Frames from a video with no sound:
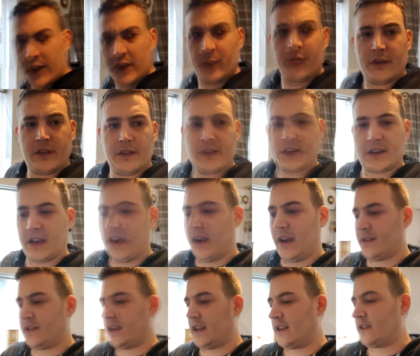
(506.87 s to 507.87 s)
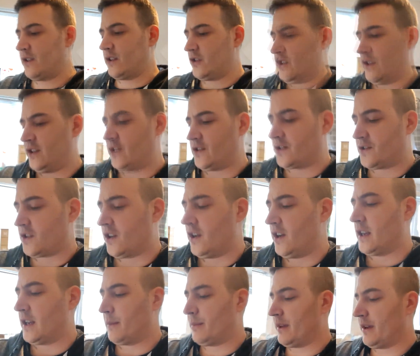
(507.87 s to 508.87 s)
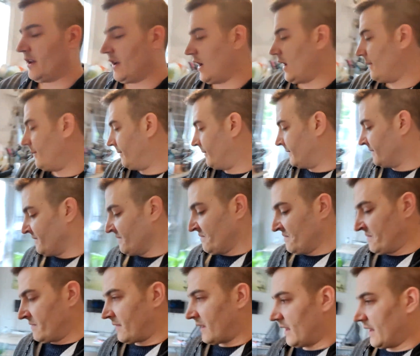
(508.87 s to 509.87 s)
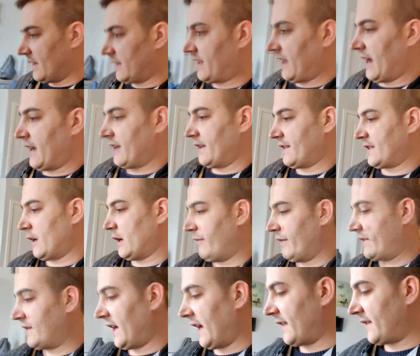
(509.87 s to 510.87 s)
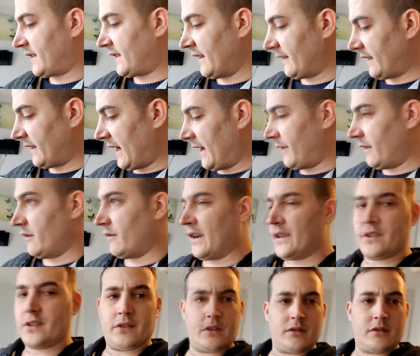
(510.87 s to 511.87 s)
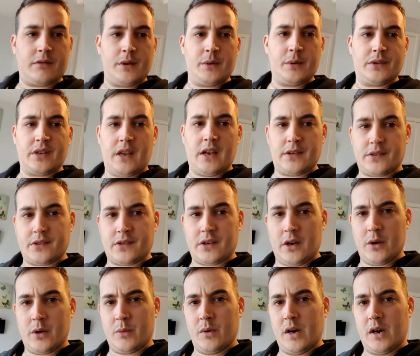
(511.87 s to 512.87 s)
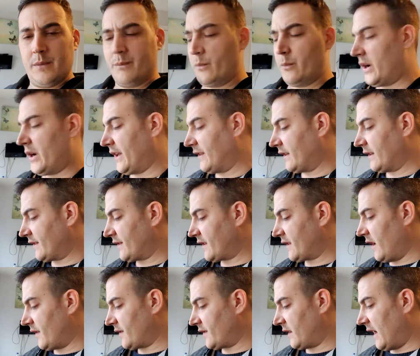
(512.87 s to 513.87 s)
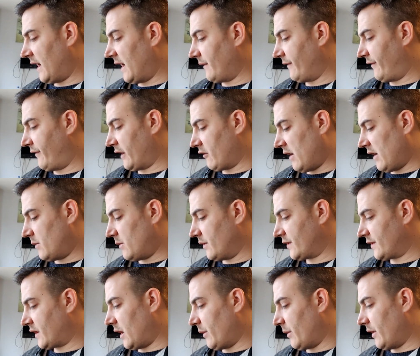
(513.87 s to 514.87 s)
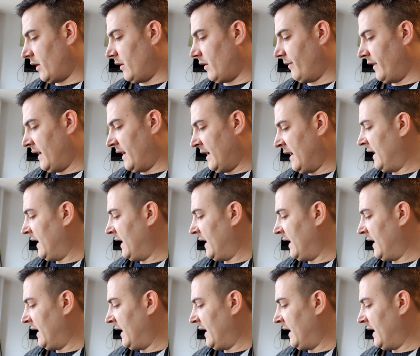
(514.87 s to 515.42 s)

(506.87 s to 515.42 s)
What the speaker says: working within the care sector, she should certainly be getting herself a test and getting the rest of the crew a test. So we need to discuss that and figure out what's going on.